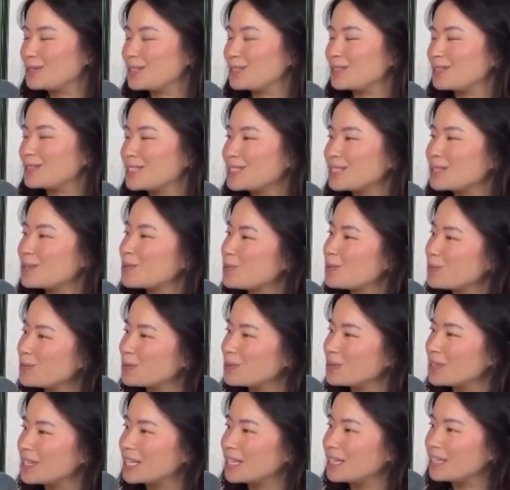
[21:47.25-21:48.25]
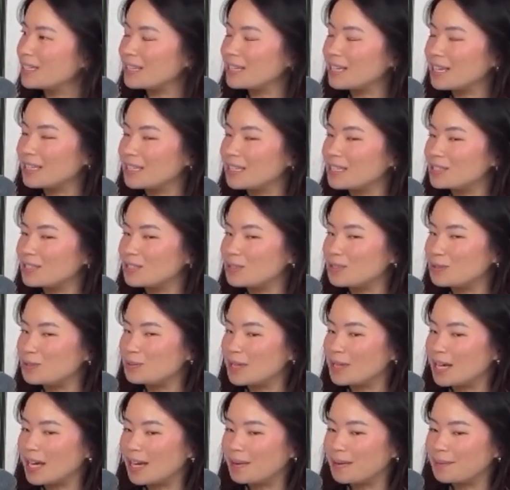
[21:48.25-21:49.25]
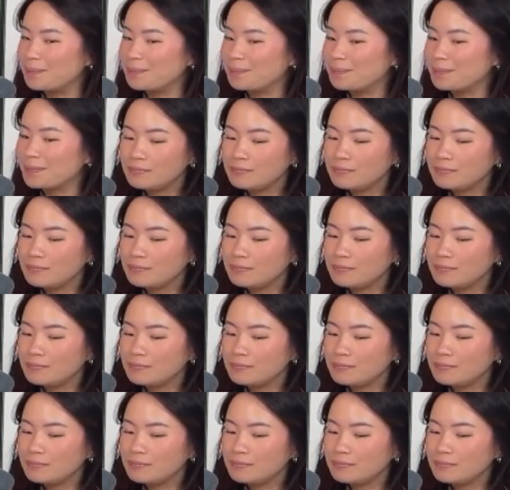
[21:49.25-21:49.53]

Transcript: So it's so cool that I got to do that.